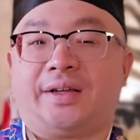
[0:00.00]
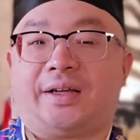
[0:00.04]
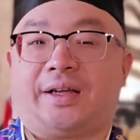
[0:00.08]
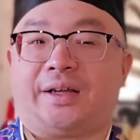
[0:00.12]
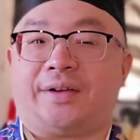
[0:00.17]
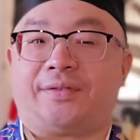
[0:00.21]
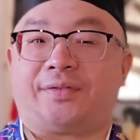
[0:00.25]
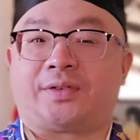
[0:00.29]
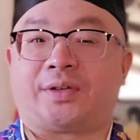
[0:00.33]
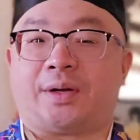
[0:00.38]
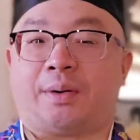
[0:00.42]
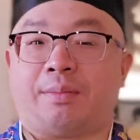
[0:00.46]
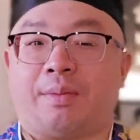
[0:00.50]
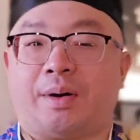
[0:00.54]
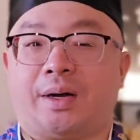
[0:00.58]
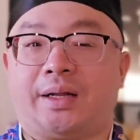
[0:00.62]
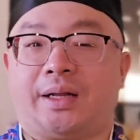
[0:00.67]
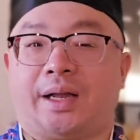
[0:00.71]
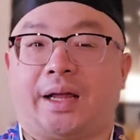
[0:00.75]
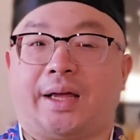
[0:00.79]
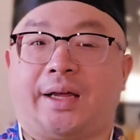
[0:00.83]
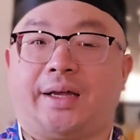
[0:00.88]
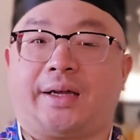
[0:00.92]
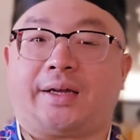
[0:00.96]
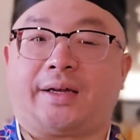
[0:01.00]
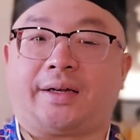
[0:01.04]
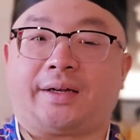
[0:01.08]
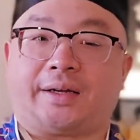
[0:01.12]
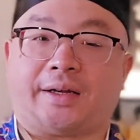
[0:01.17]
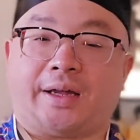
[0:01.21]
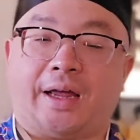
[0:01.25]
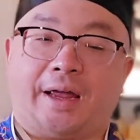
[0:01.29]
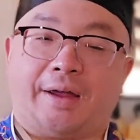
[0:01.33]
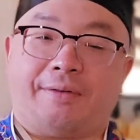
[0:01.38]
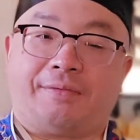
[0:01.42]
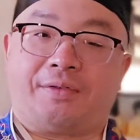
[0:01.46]
if someone like
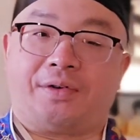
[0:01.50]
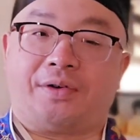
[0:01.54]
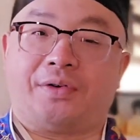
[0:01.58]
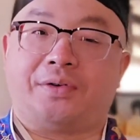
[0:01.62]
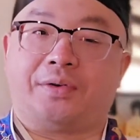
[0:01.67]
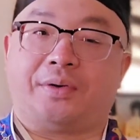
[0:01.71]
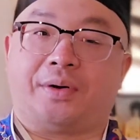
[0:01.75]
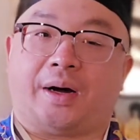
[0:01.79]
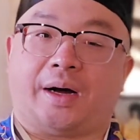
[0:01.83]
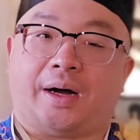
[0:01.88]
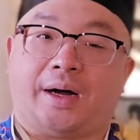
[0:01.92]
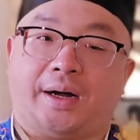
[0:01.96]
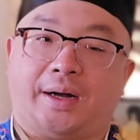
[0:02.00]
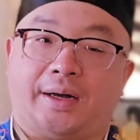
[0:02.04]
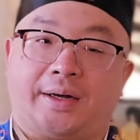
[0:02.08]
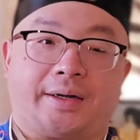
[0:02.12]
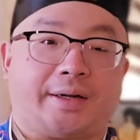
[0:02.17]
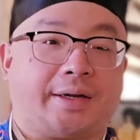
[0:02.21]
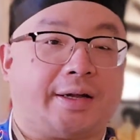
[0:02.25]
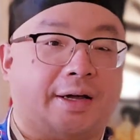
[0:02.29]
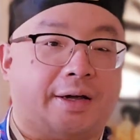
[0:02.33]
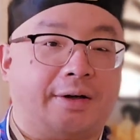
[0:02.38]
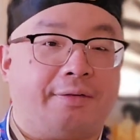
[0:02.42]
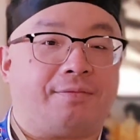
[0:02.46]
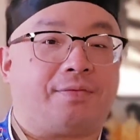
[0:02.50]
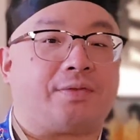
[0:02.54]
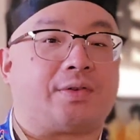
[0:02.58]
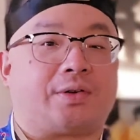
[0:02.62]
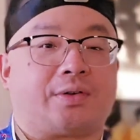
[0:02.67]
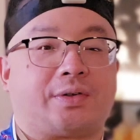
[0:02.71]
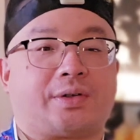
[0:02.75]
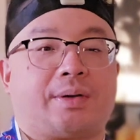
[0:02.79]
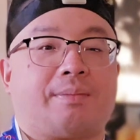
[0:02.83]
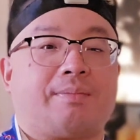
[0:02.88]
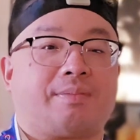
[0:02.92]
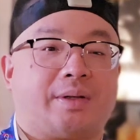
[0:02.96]
gave you a gift
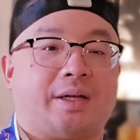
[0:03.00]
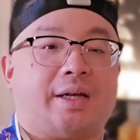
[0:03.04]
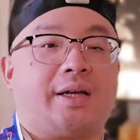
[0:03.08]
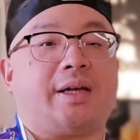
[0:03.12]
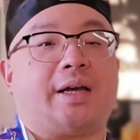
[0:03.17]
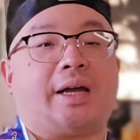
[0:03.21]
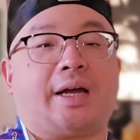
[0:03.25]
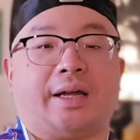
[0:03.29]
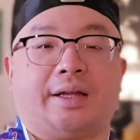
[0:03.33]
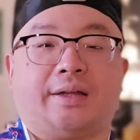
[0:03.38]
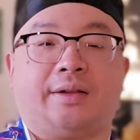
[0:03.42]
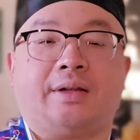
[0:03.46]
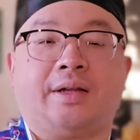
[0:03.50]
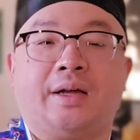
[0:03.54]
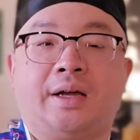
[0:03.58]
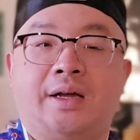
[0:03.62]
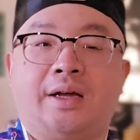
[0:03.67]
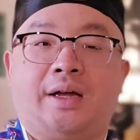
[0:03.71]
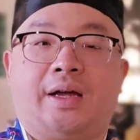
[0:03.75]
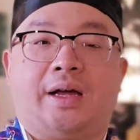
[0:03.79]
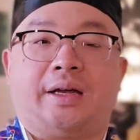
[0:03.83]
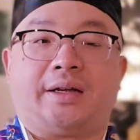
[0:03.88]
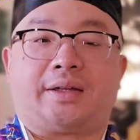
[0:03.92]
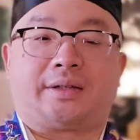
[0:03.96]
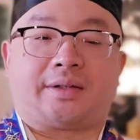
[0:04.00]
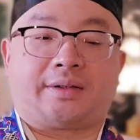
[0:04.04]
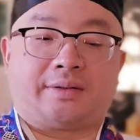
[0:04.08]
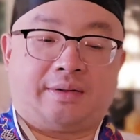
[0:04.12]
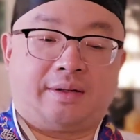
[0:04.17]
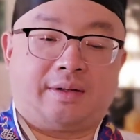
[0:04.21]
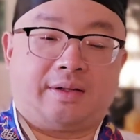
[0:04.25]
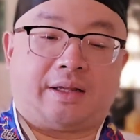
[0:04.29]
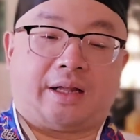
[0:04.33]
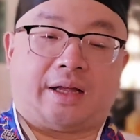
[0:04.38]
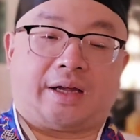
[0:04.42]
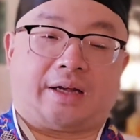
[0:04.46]
or something, and it's
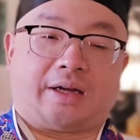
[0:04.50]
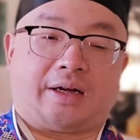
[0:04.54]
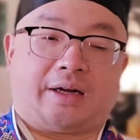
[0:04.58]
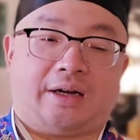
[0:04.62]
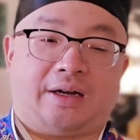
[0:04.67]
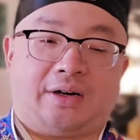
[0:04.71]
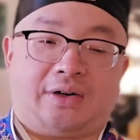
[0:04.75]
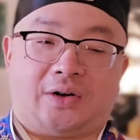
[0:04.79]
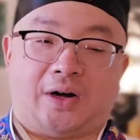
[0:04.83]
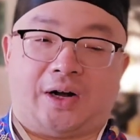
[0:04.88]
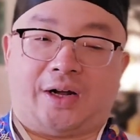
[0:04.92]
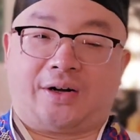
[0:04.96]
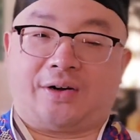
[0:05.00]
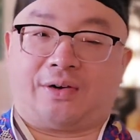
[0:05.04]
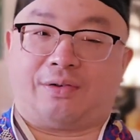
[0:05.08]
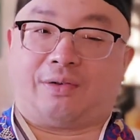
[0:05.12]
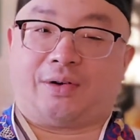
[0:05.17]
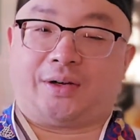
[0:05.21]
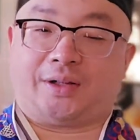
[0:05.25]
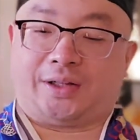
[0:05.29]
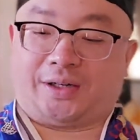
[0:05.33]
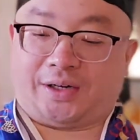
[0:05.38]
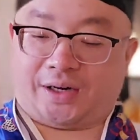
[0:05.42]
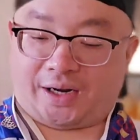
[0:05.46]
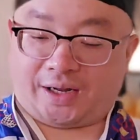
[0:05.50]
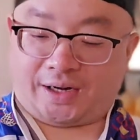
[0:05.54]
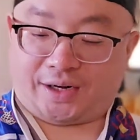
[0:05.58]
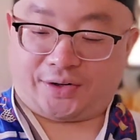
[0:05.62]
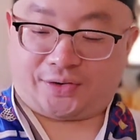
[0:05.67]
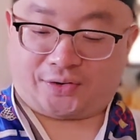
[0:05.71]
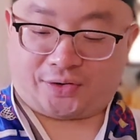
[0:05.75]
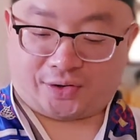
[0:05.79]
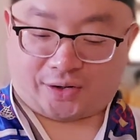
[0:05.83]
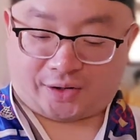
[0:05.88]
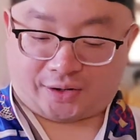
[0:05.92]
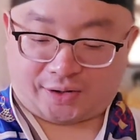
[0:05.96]
like, oh, I don't want their
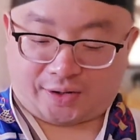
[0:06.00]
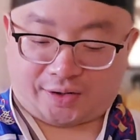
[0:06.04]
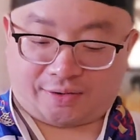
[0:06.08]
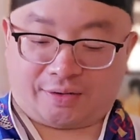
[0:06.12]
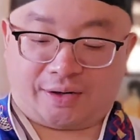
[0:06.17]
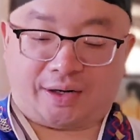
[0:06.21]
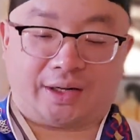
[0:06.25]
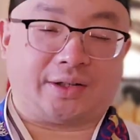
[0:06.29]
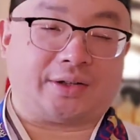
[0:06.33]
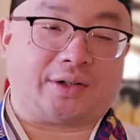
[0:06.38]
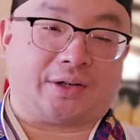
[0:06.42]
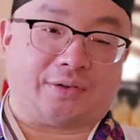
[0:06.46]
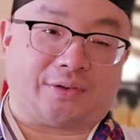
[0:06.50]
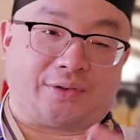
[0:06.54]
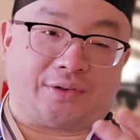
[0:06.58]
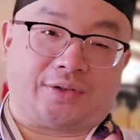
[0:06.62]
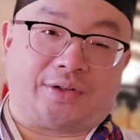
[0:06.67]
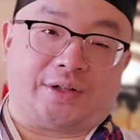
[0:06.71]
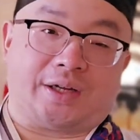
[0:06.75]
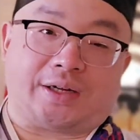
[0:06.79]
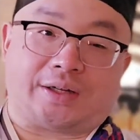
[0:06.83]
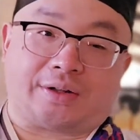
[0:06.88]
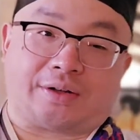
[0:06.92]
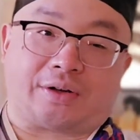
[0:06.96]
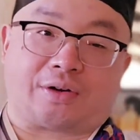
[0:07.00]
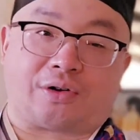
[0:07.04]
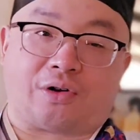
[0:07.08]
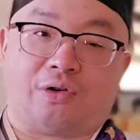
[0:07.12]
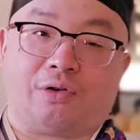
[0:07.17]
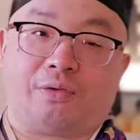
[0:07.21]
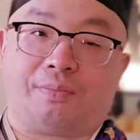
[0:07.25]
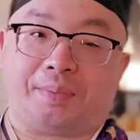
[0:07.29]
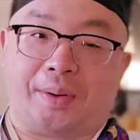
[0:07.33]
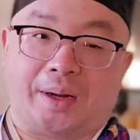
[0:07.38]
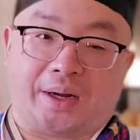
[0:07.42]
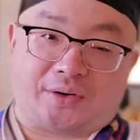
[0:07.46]
energy on it, right? So you take the
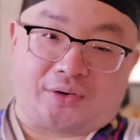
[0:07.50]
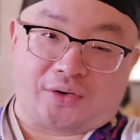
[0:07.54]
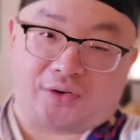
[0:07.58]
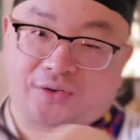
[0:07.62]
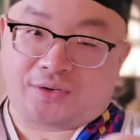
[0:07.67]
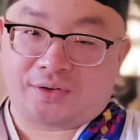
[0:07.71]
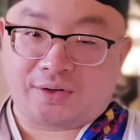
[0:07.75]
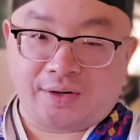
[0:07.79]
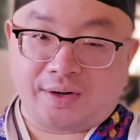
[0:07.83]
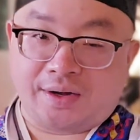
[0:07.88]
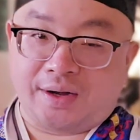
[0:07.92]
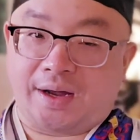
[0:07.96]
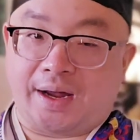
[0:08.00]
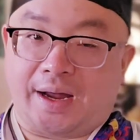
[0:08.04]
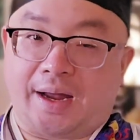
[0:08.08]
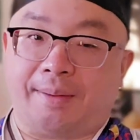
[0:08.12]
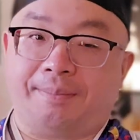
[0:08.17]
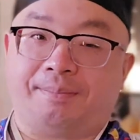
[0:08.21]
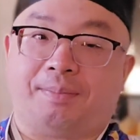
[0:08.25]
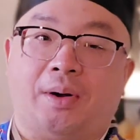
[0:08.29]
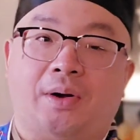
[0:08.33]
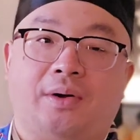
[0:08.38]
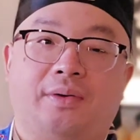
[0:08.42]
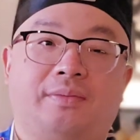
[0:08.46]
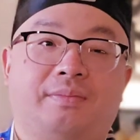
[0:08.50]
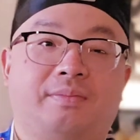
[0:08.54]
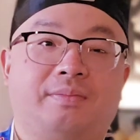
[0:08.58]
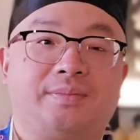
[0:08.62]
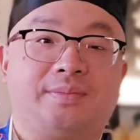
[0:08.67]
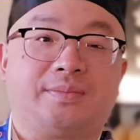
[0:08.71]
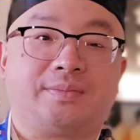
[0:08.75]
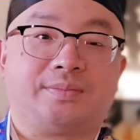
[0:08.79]
gold pages and burn,